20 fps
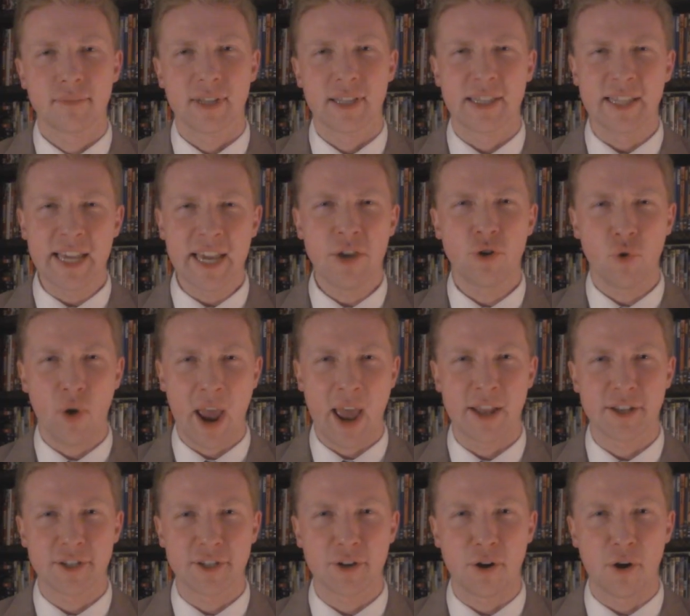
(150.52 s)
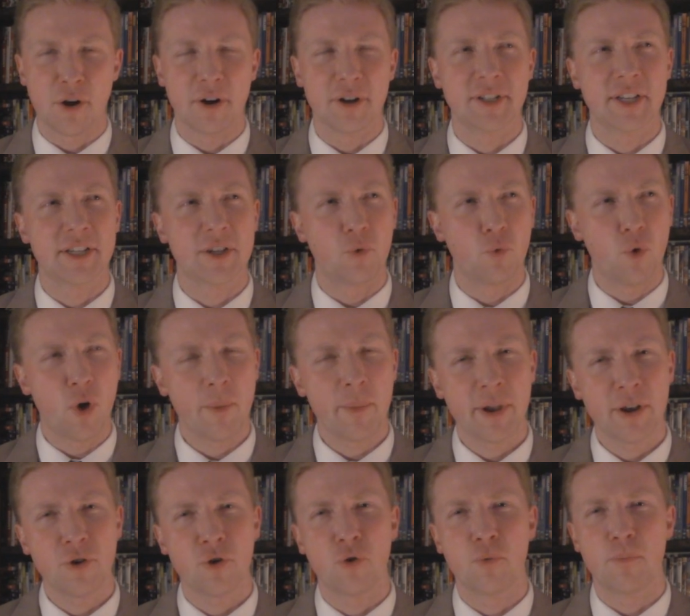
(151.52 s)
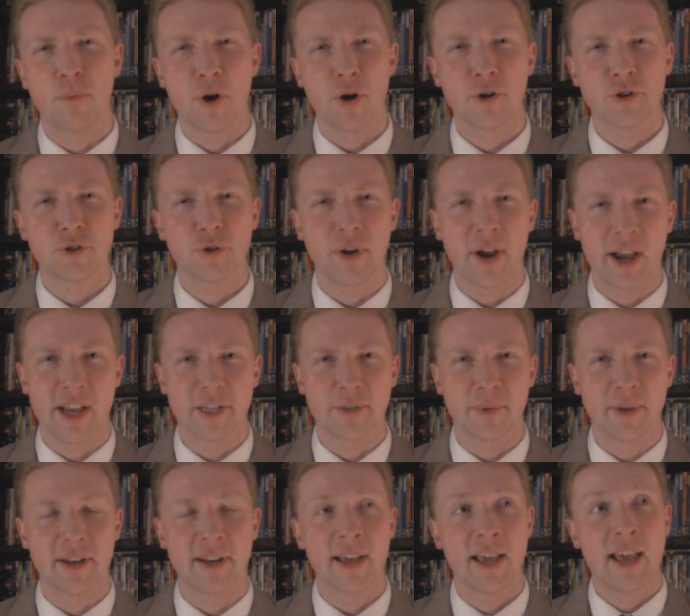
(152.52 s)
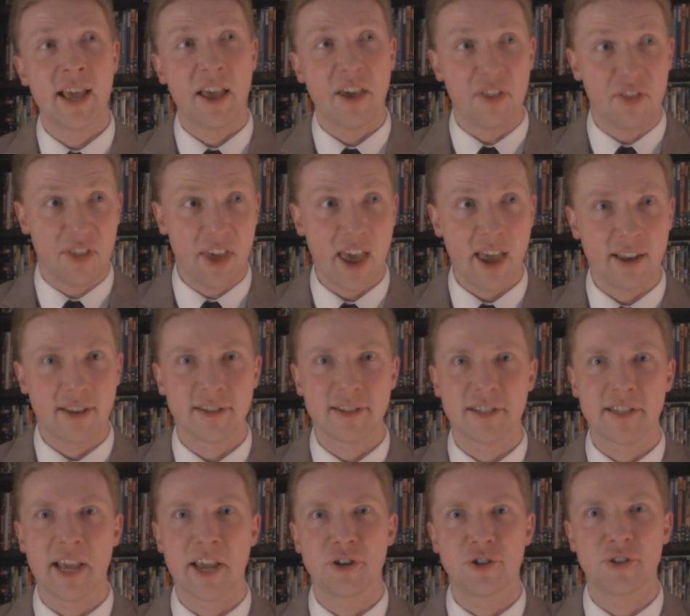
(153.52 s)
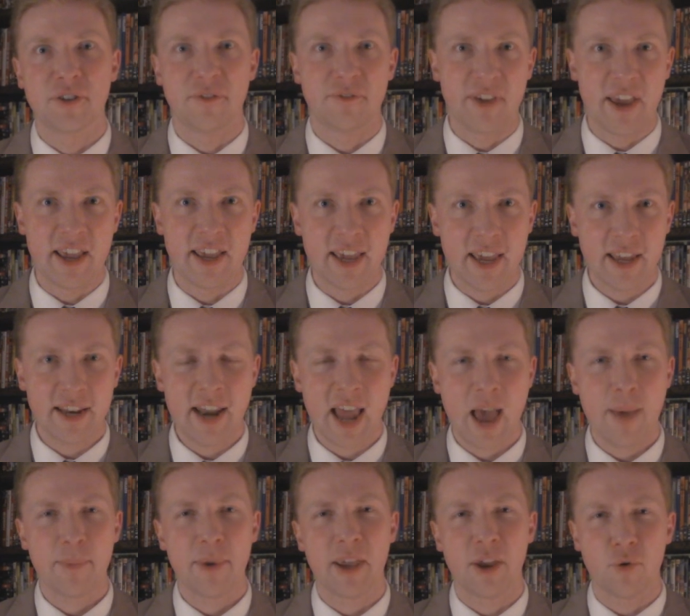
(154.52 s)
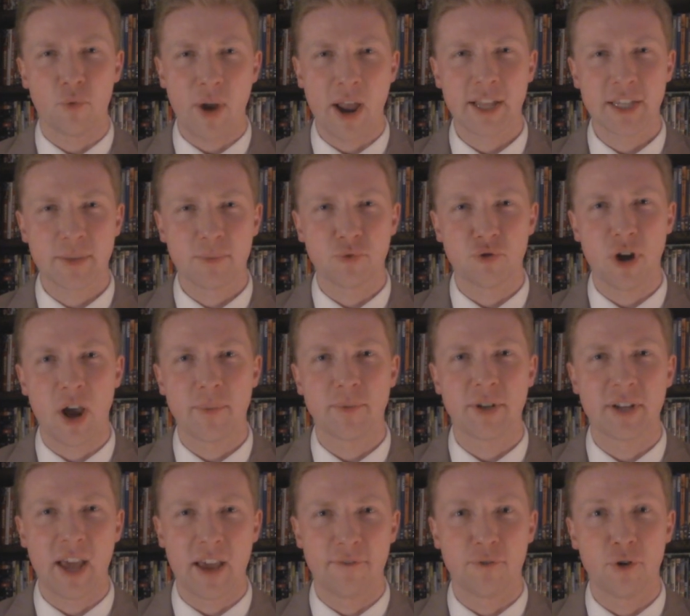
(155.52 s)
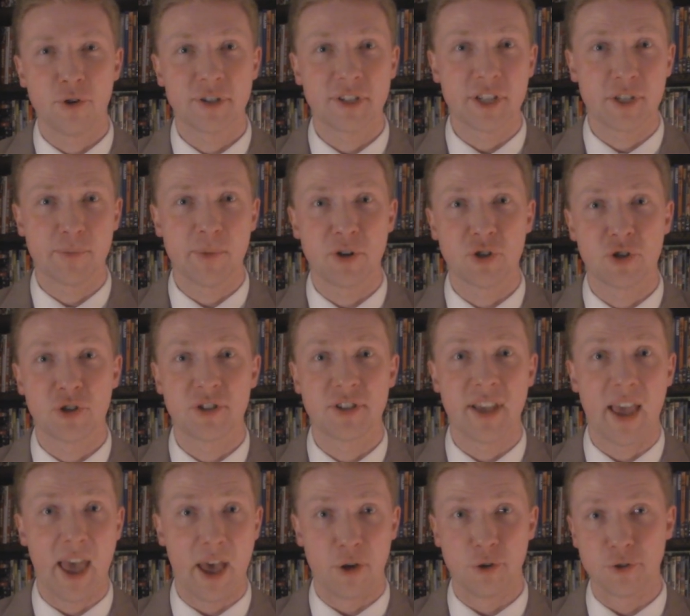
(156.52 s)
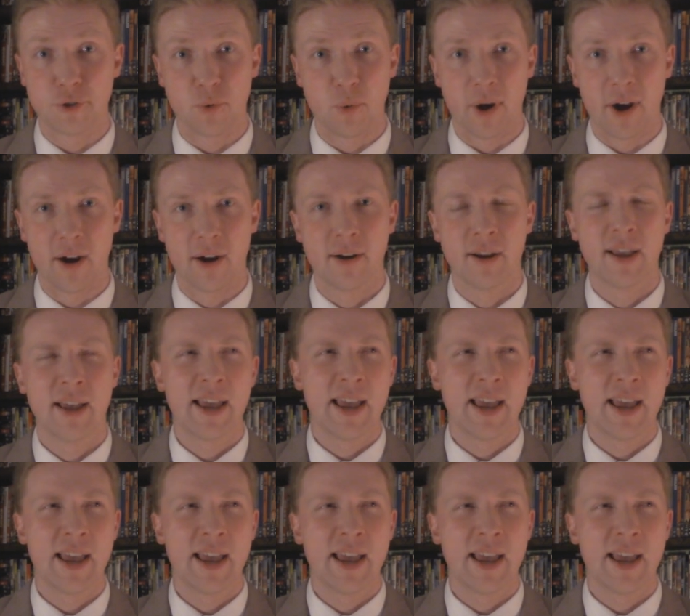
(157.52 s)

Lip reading: Lee Grant stars as a woman who murders her husband, then stages a fake kidnapping and ransom drop to divert suspicions elsewhere.